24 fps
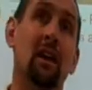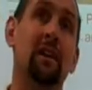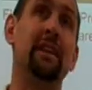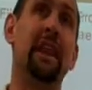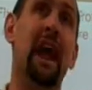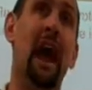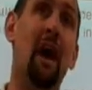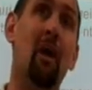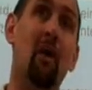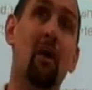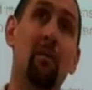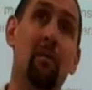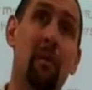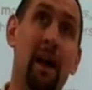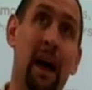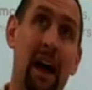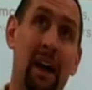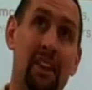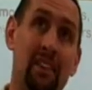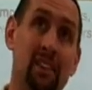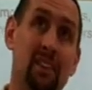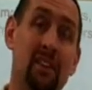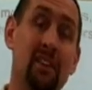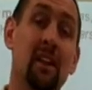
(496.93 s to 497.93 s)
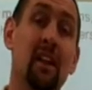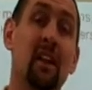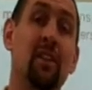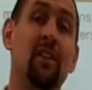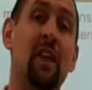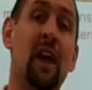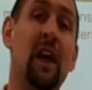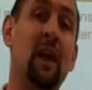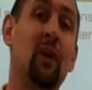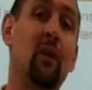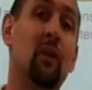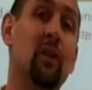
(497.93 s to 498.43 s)
Now imagine
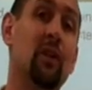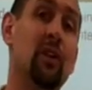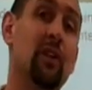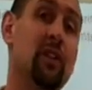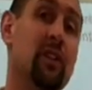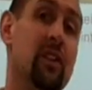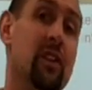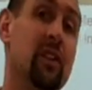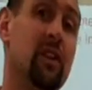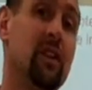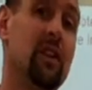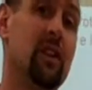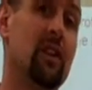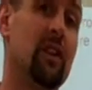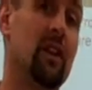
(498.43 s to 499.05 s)
that it were